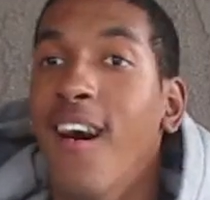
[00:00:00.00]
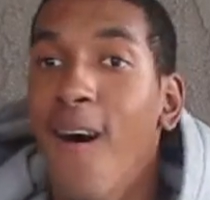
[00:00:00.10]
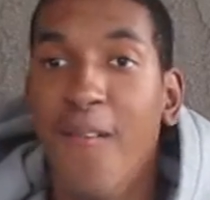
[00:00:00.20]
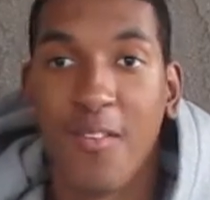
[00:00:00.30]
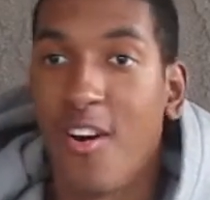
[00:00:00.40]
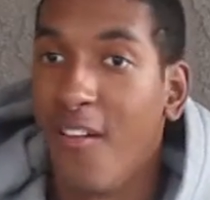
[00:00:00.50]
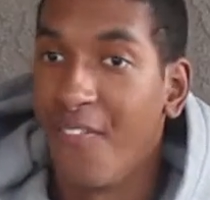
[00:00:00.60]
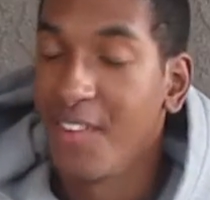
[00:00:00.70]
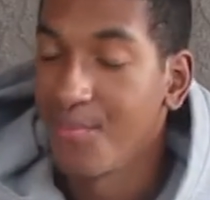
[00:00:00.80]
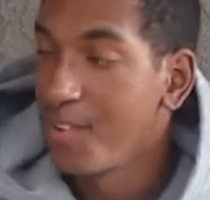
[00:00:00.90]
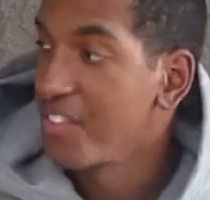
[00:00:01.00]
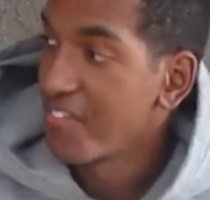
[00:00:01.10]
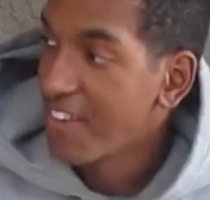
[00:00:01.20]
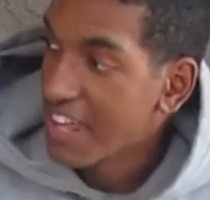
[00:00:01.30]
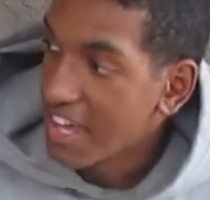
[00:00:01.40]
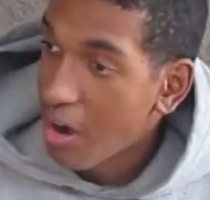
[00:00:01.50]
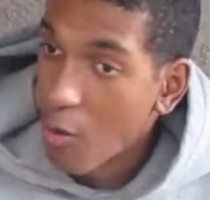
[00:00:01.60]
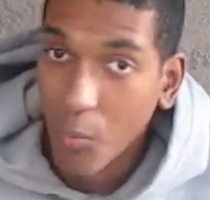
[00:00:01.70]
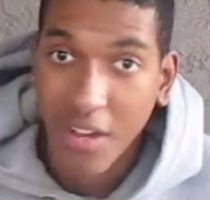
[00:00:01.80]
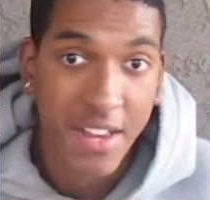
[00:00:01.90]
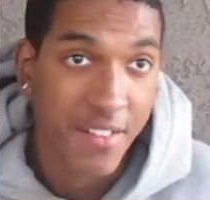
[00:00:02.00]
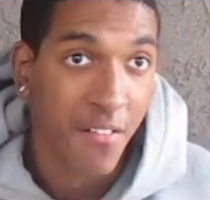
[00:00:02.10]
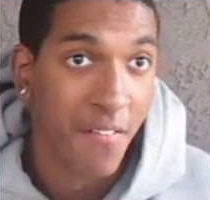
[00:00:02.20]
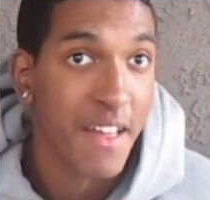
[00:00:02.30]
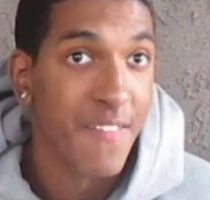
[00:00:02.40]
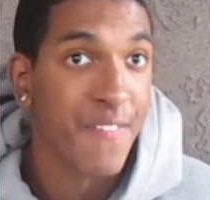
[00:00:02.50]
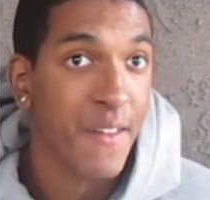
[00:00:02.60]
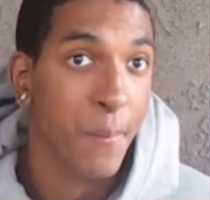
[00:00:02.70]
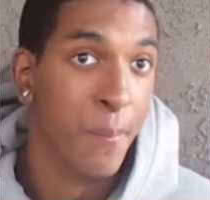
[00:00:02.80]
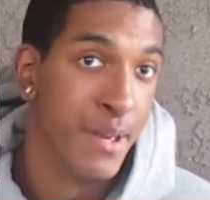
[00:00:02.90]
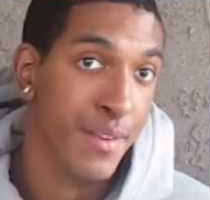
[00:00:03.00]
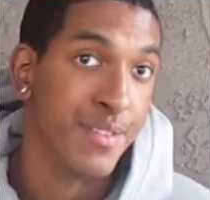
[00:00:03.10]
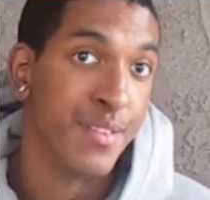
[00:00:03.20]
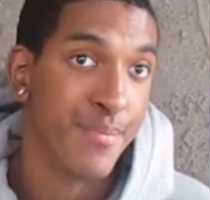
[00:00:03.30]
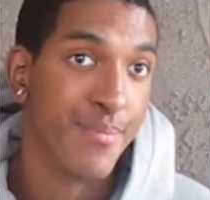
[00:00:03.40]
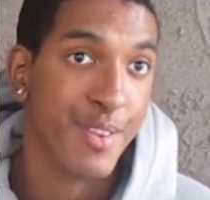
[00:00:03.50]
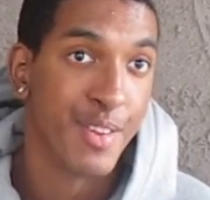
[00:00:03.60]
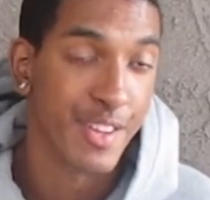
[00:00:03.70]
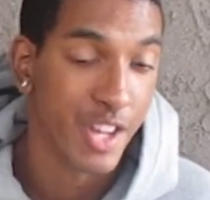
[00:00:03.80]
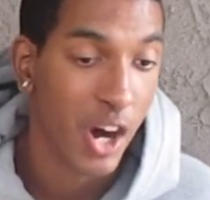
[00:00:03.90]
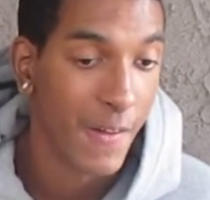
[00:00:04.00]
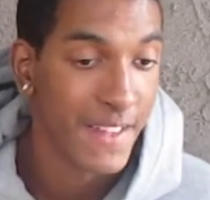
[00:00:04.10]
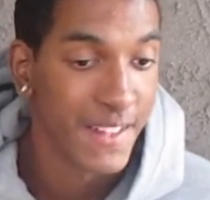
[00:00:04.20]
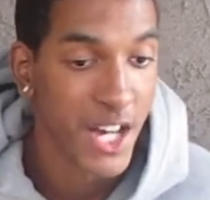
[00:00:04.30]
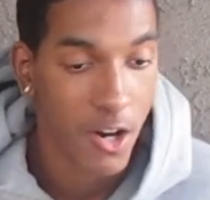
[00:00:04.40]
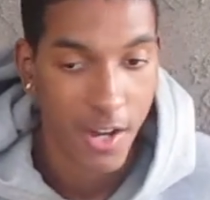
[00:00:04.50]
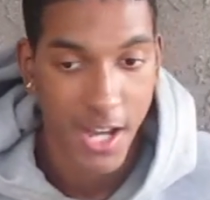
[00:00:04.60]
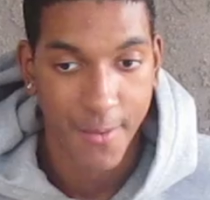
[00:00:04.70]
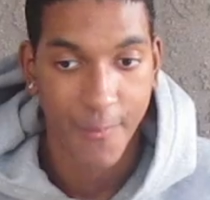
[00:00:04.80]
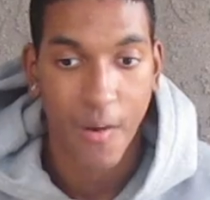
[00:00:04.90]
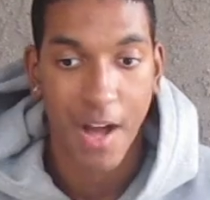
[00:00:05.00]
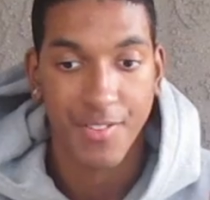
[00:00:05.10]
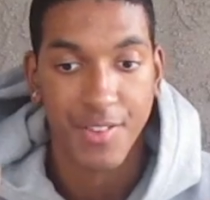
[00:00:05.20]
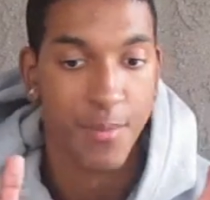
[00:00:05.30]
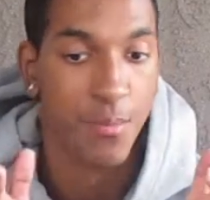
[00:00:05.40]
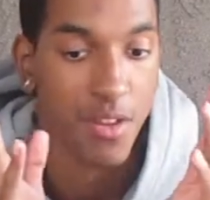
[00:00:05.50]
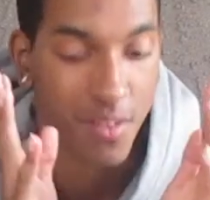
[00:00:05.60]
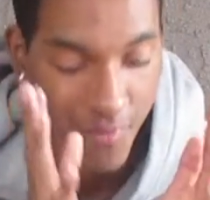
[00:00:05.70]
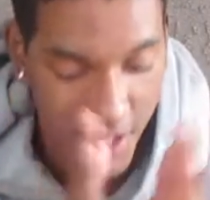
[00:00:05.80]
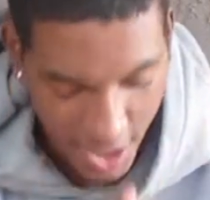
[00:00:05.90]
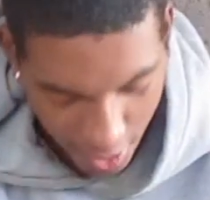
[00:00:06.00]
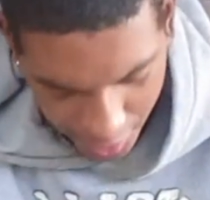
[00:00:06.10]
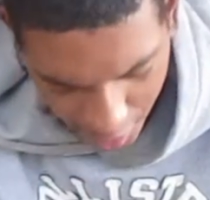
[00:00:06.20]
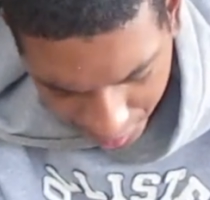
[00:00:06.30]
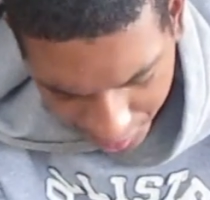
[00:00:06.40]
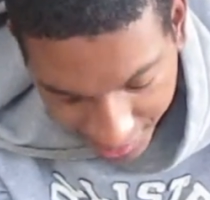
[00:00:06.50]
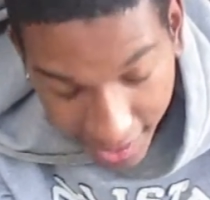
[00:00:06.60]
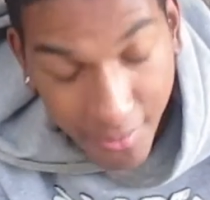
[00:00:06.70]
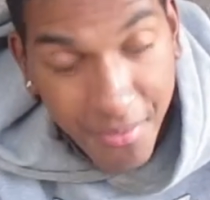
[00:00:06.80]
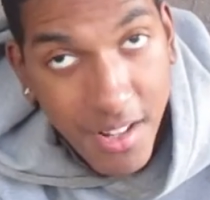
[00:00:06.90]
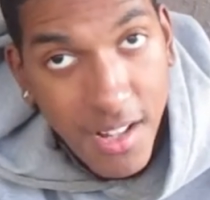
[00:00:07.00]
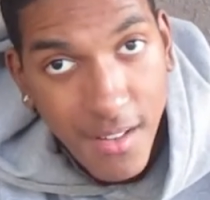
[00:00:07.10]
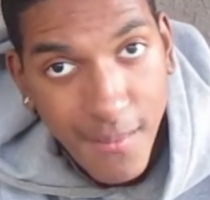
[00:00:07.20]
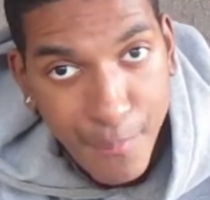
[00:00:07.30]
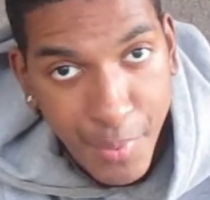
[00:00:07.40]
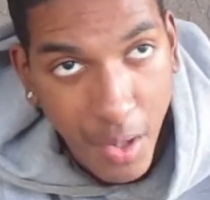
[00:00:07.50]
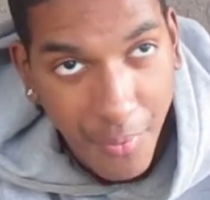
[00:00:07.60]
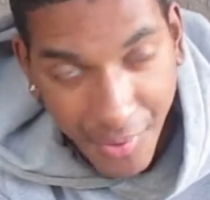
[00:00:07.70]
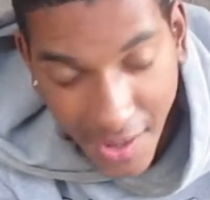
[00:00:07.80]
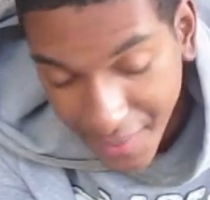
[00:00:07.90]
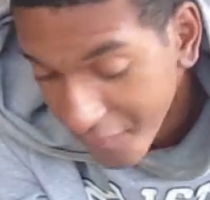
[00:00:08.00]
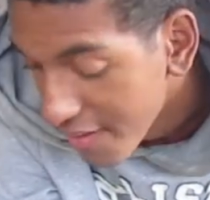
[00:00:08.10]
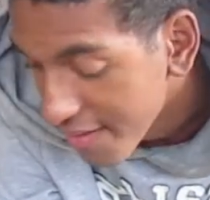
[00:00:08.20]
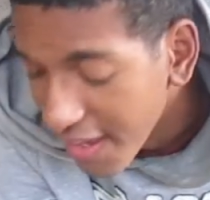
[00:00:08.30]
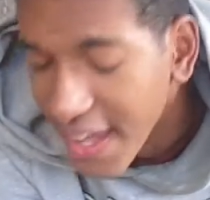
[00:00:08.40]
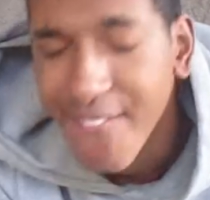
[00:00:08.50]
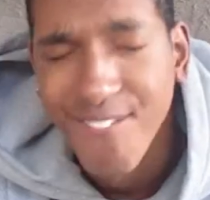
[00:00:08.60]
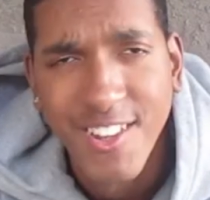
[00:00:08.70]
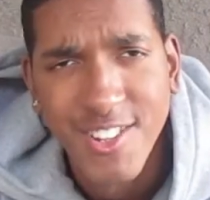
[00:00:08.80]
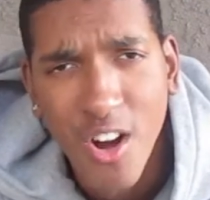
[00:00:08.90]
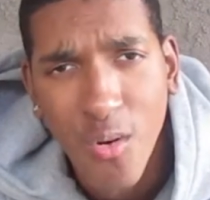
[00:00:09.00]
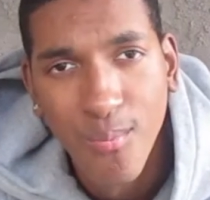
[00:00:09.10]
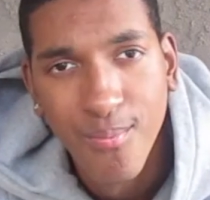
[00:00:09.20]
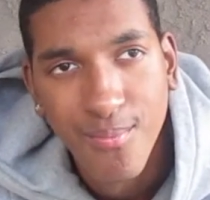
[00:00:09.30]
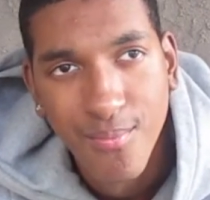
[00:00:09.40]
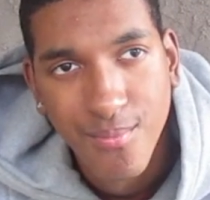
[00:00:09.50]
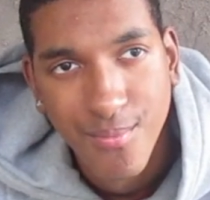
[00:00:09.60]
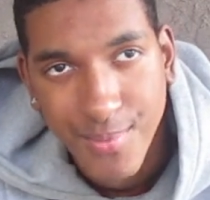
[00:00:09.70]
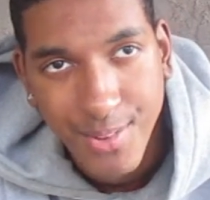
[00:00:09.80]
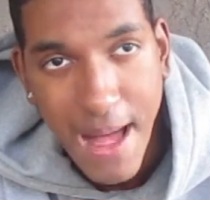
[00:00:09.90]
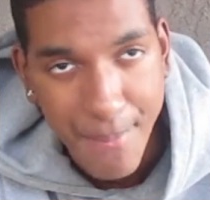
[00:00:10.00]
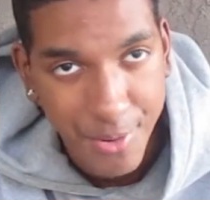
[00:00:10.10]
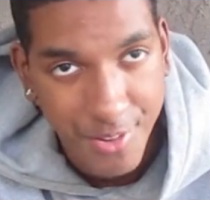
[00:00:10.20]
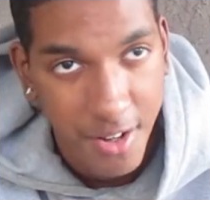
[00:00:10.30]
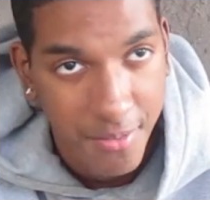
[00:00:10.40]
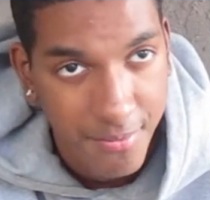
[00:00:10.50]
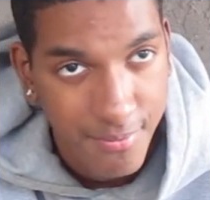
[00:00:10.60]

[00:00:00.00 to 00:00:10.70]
overall, this music video is lit than a bitch. So y'all need to go ahead and watch this music video yourself. You know what I'm saying? If you don't, slap yourself.